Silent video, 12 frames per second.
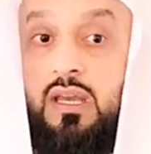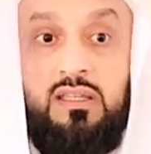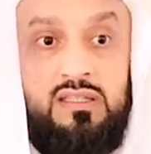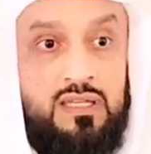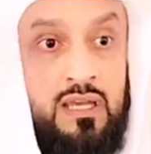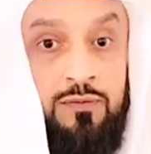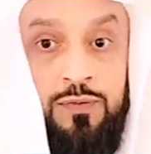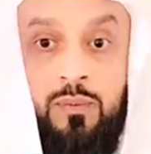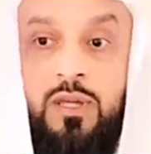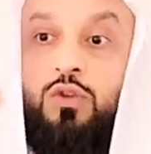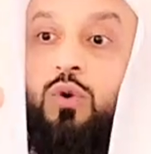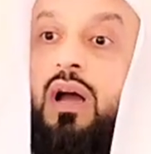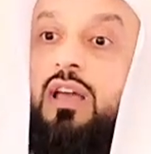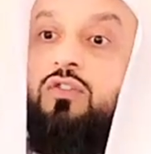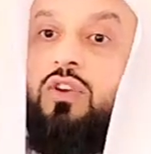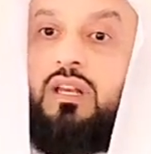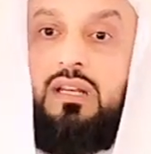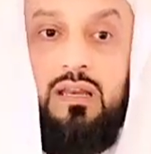It's time for me to
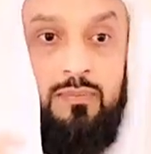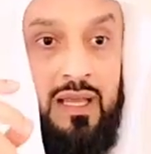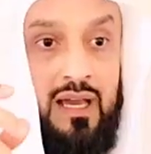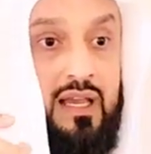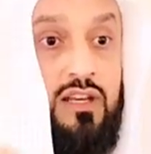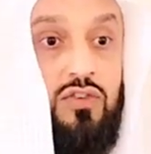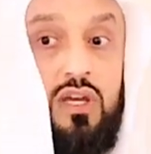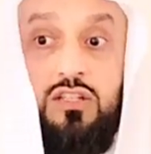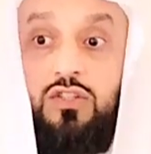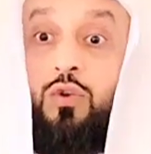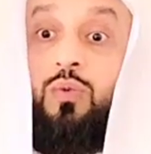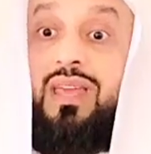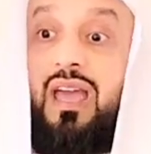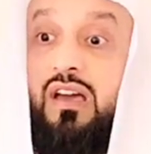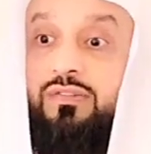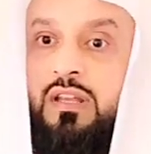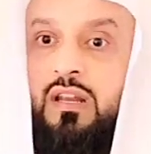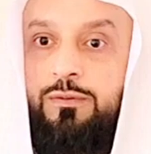hydrate. Let me hydrate. So we
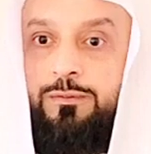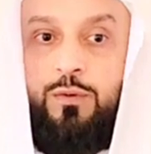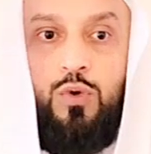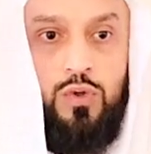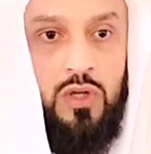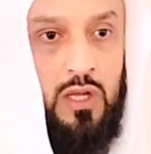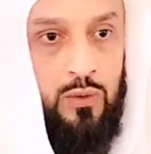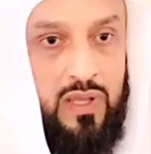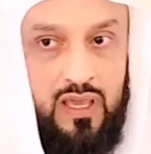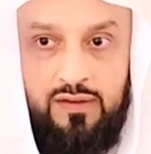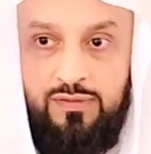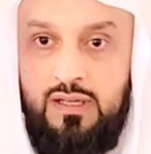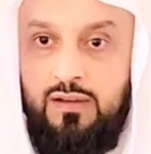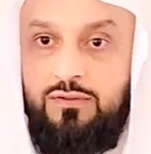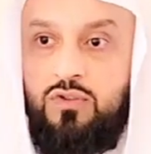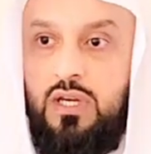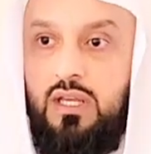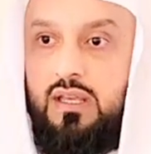have enough food. We have
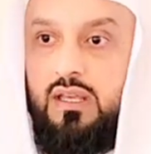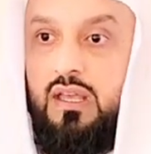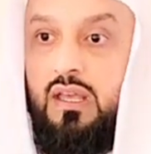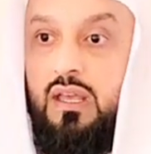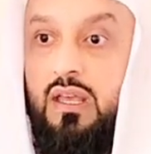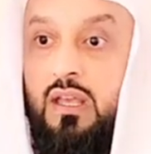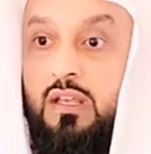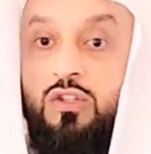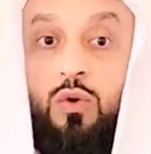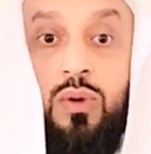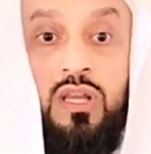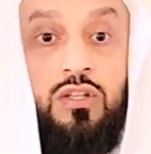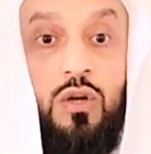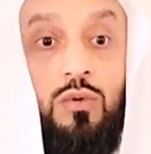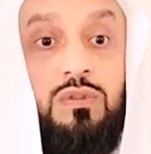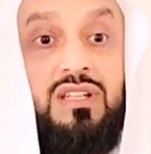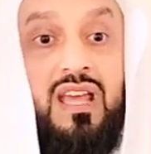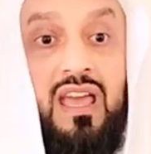enough drink. So we
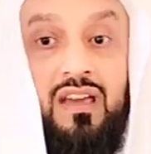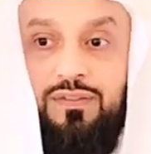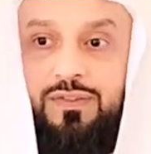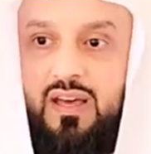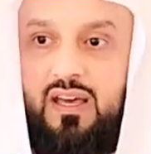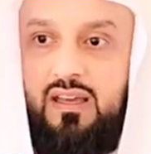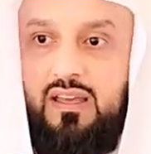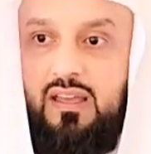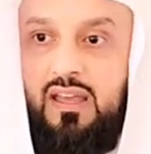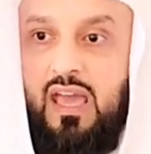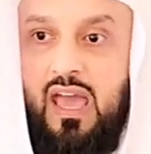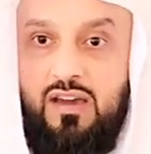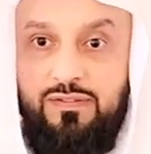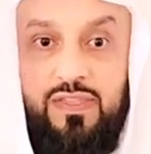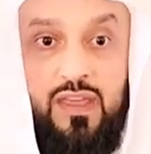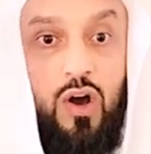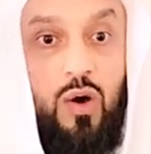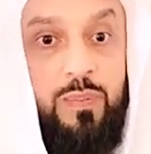don't ever have
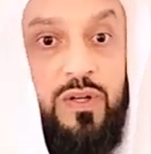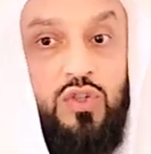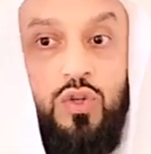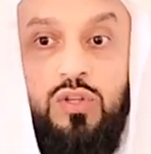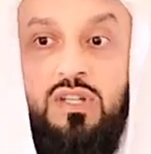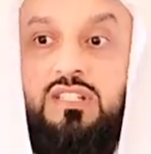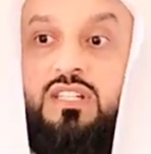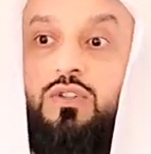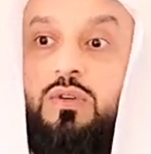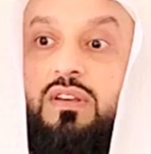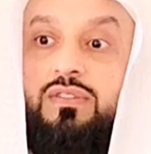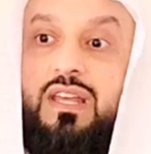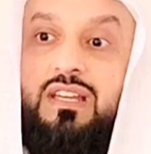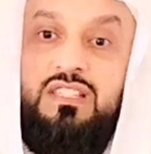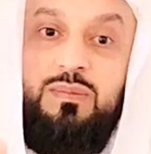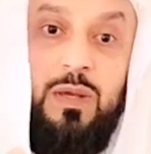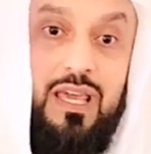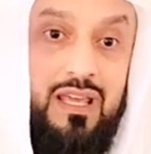the opportunity to even
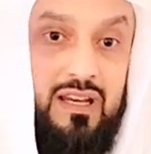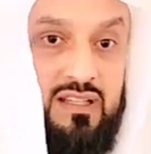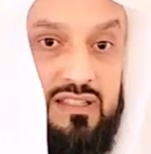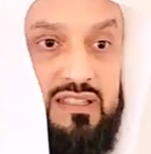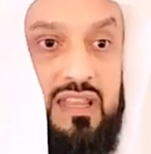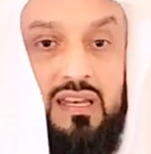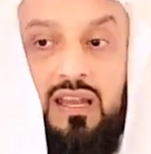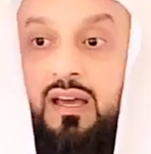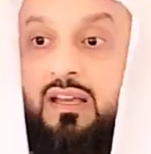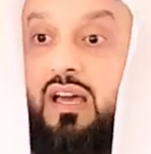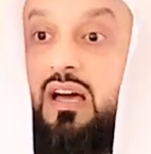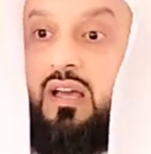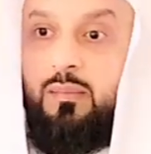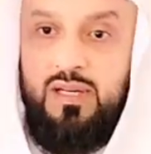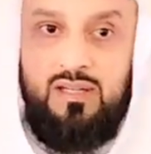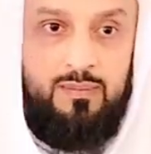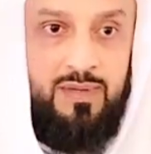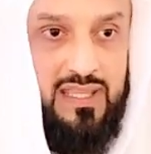experience that hunger.
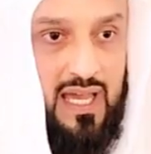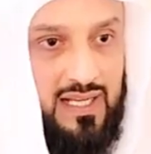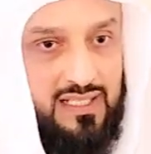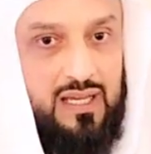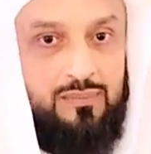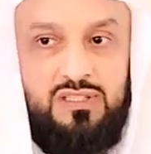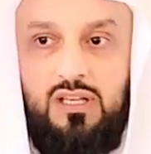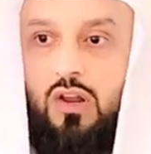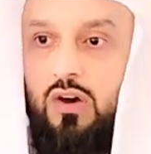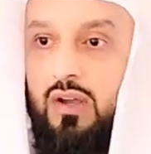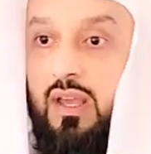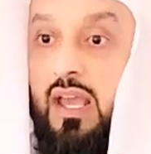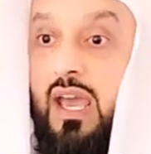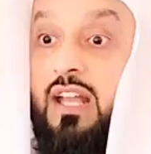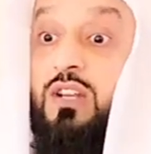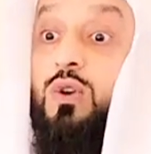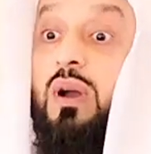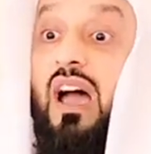But Ramadan comes along
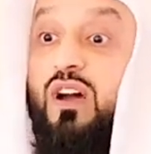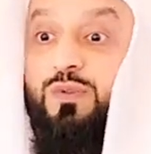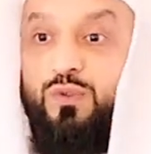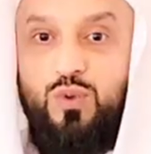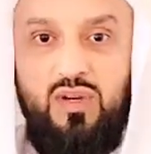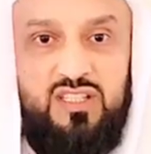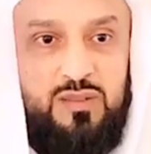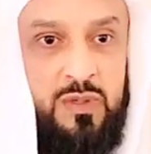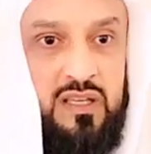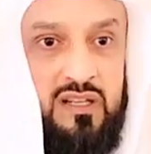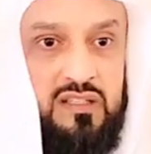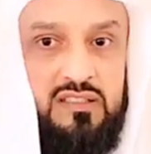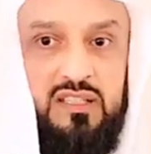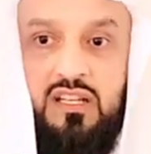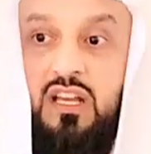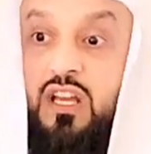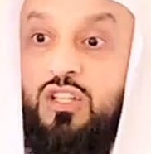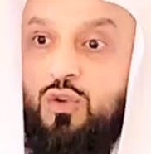and you have to experience
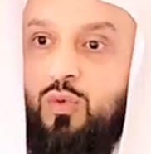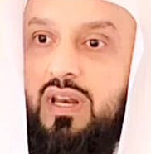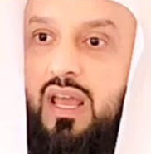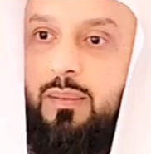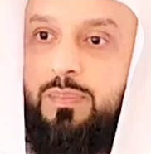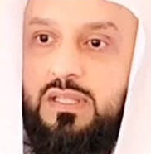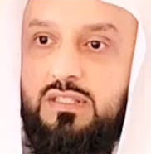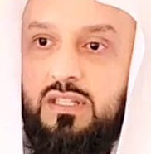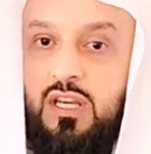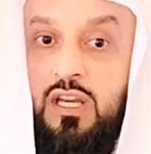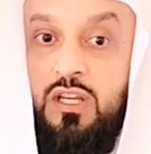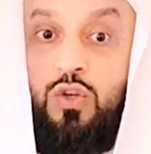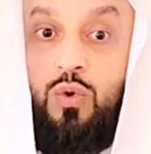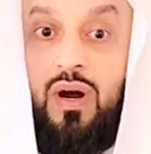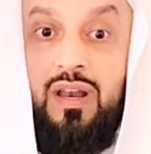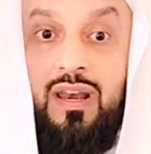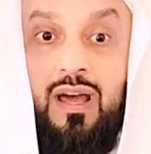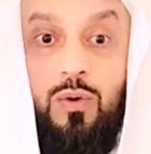it. So what happens? You
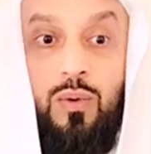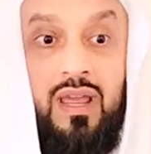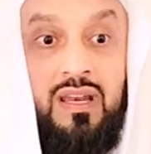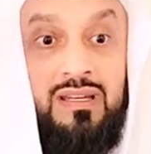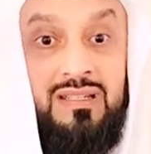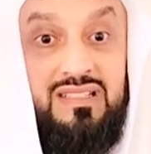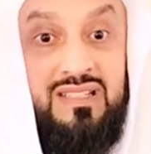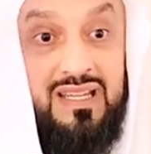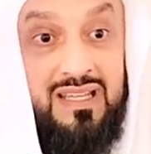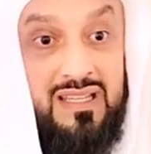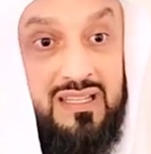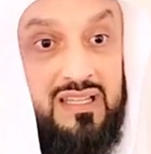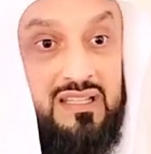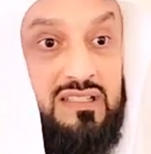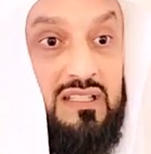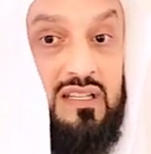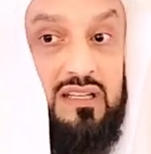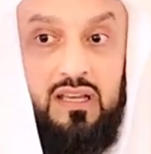are now
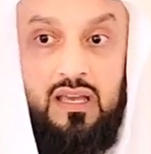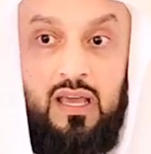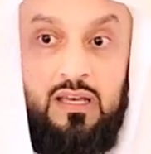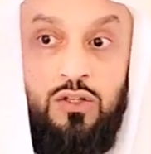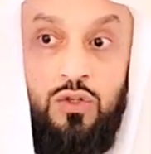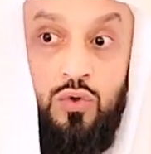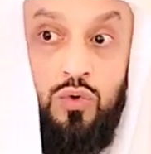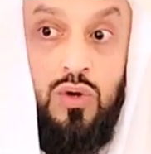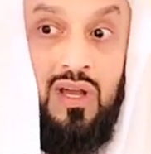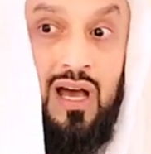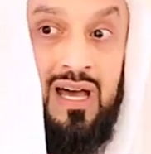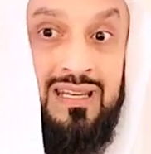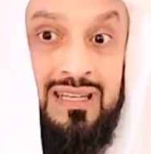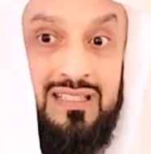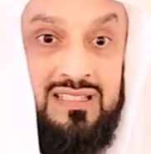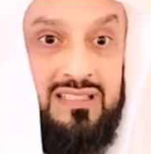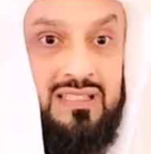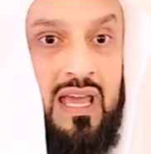endeared and you
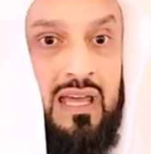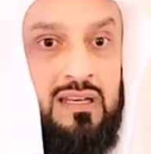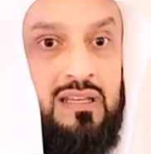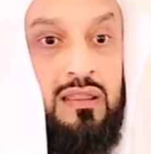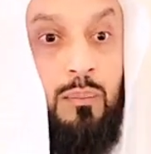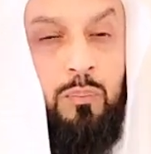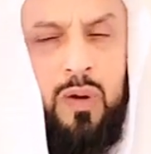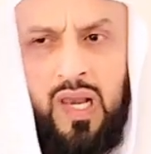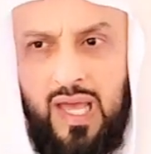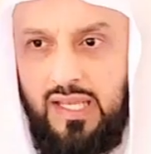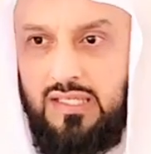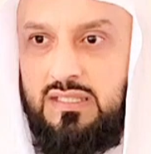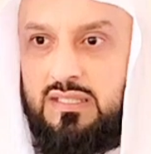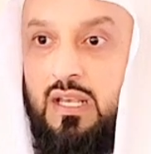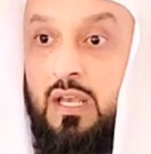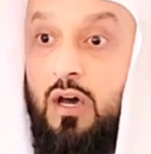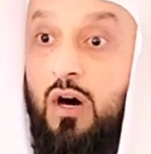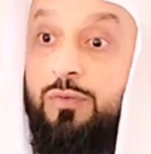understand the plight
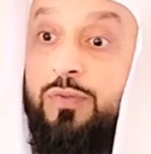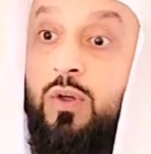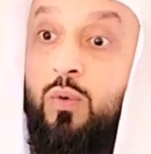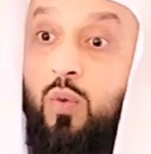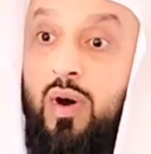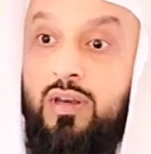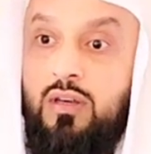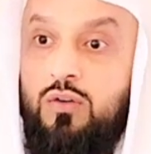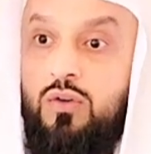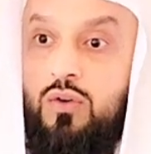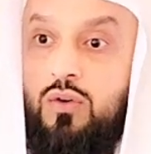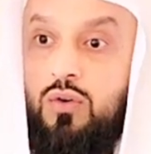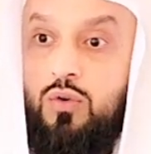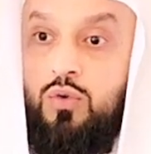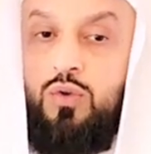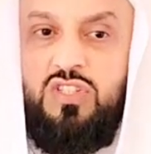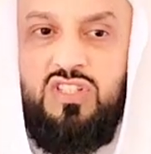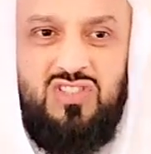of the one
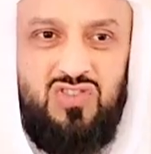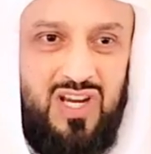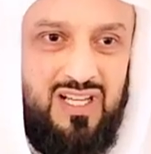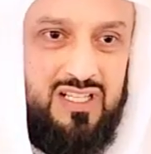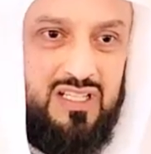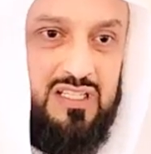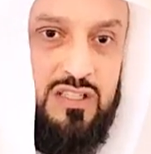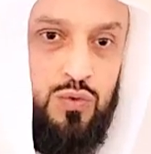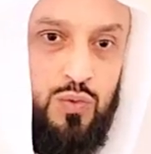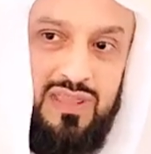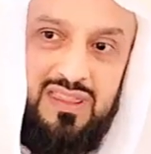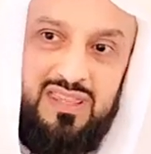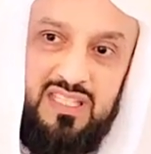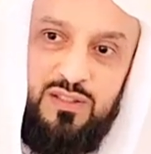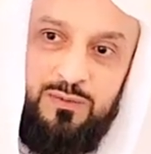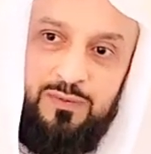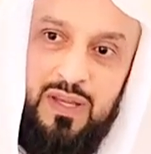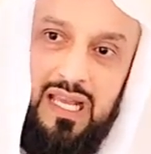who struggles with
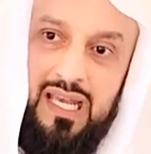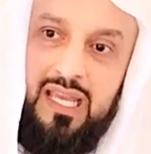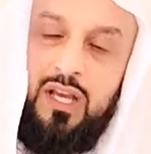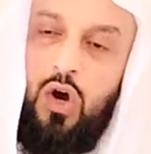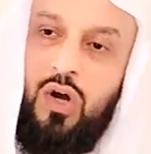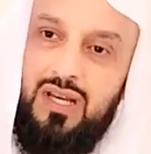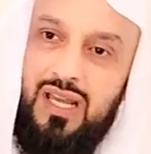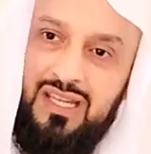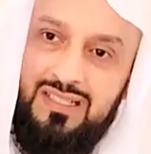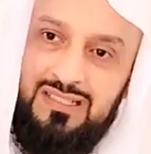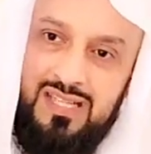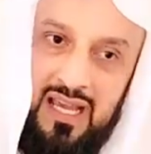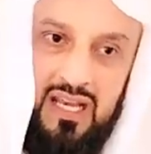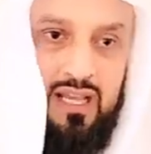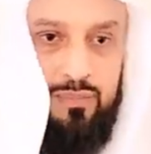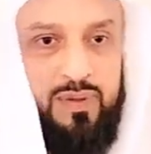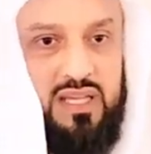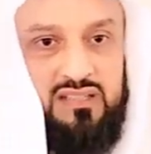this feeling on a
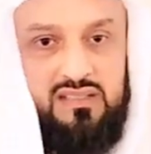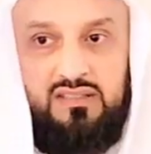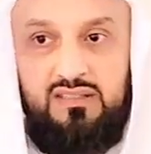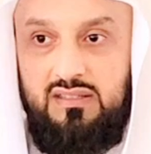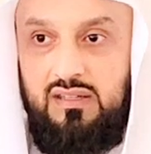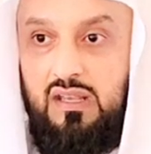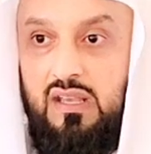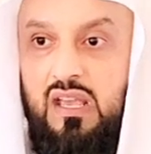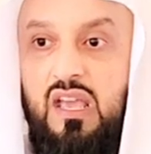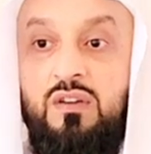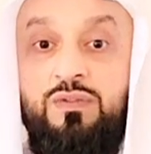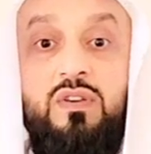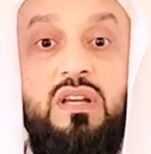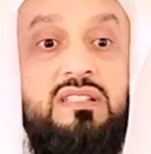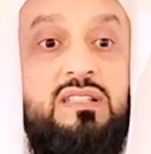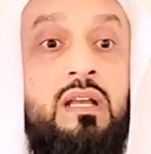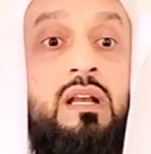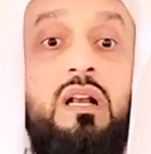daily basis. Every
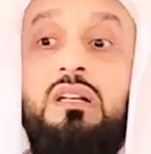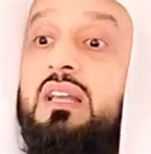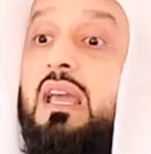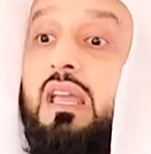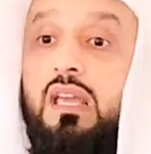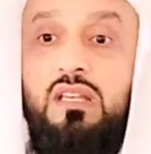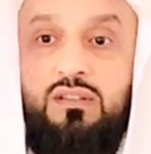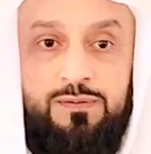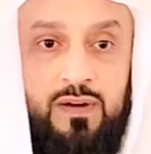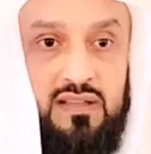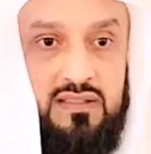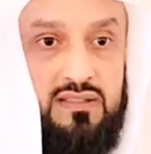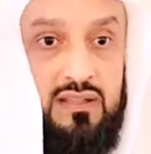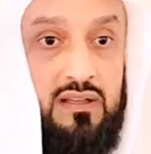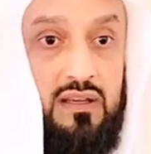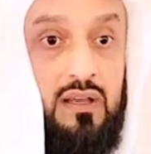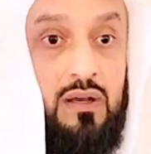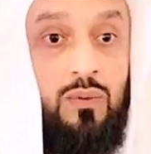single day he is fasting.
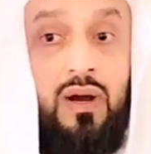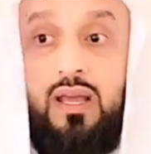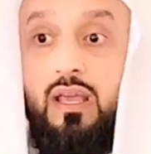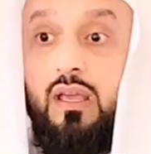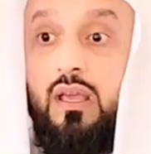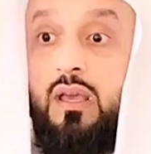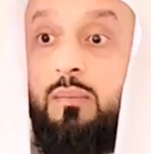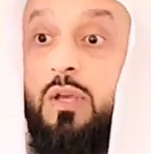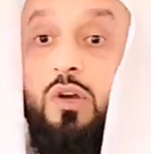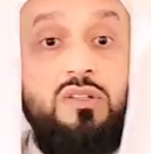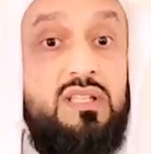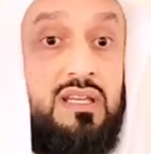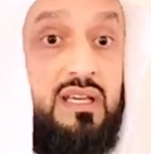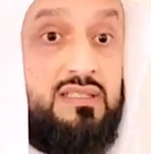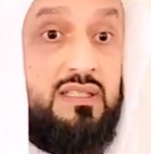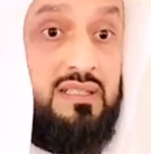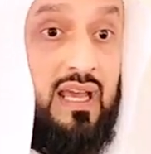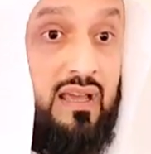Why? Because he
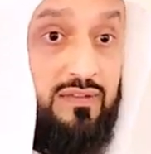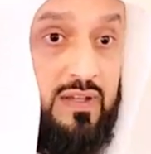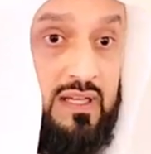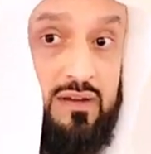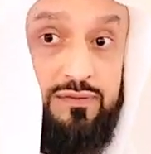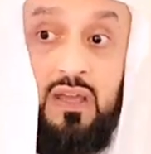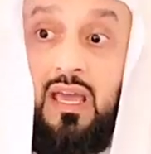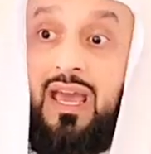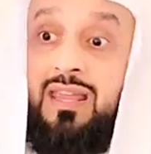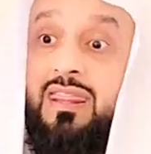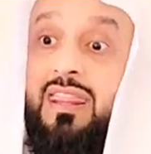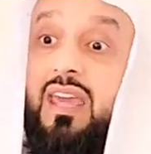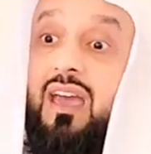doesn't have enough. And